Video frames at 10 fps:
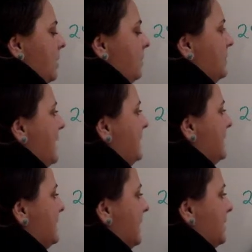Oh,
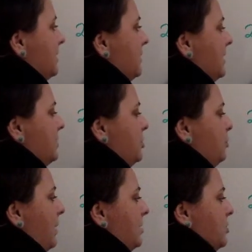96. So that's too
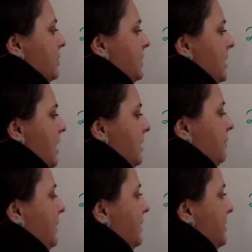much. So it's got to
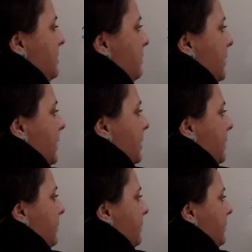be this 3 here.
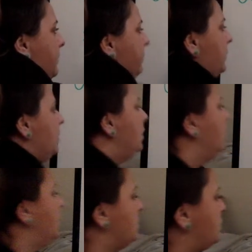
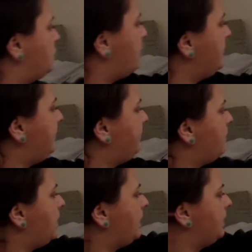So
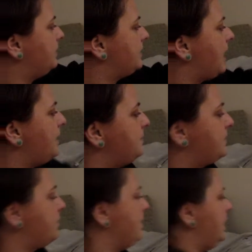24 times
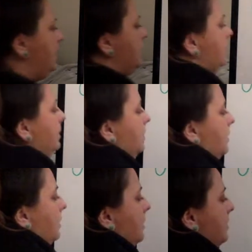3
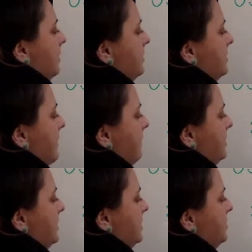is
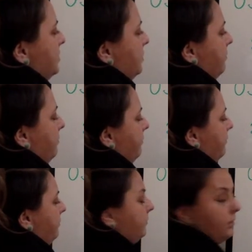72.
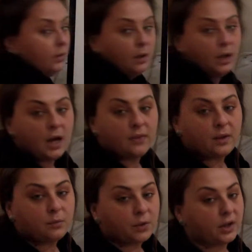And
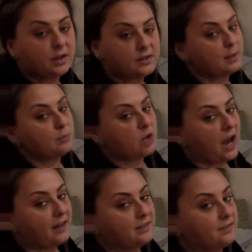then we're going to
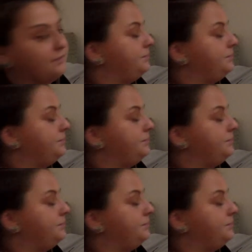subtract.